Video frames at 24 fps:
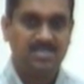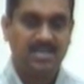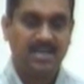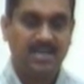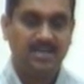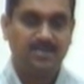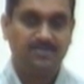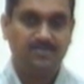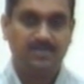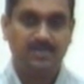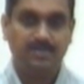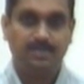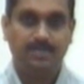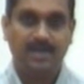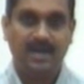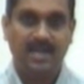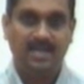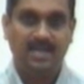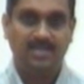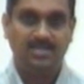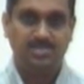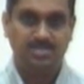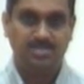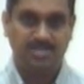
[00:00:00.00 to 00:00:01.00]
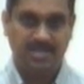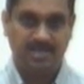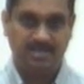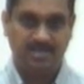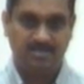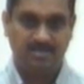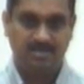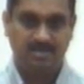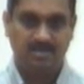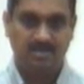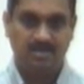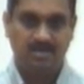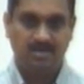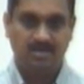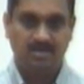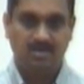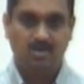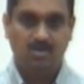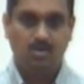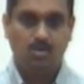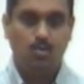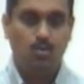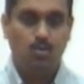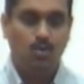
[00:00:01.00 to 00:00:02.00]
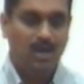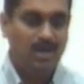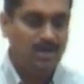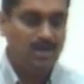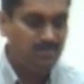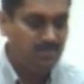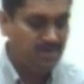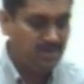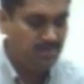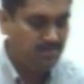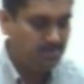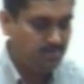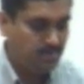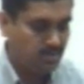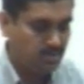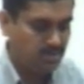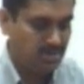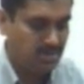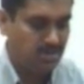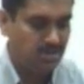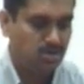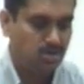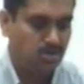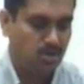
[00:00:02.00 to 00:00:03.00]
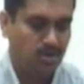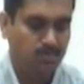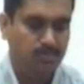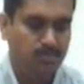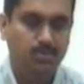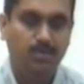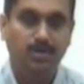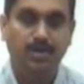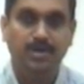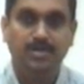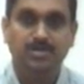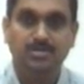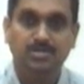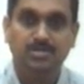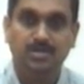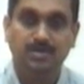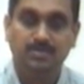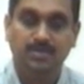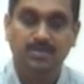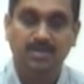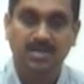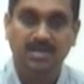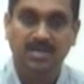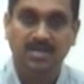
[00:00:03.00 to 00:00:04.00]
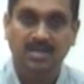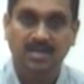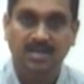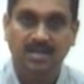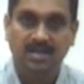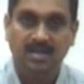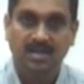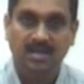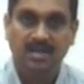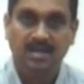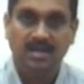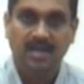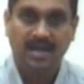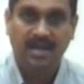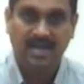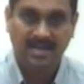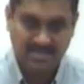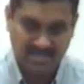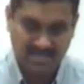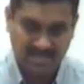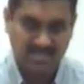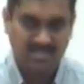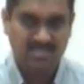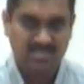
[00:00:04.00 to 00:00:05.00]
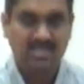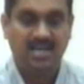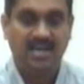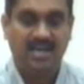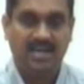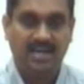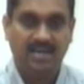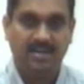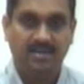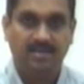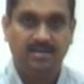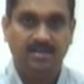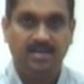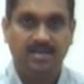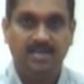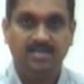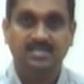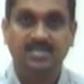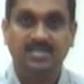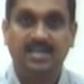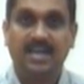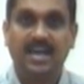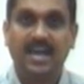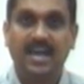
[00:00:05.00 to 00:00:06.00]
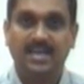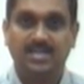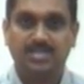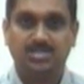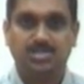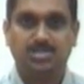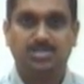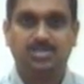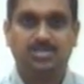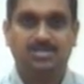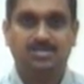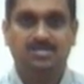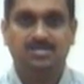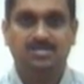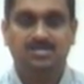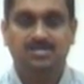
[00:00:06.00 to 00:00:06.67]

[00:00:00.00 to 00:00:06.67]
side of the balance sheet. One of the important components of the asset side is a cash.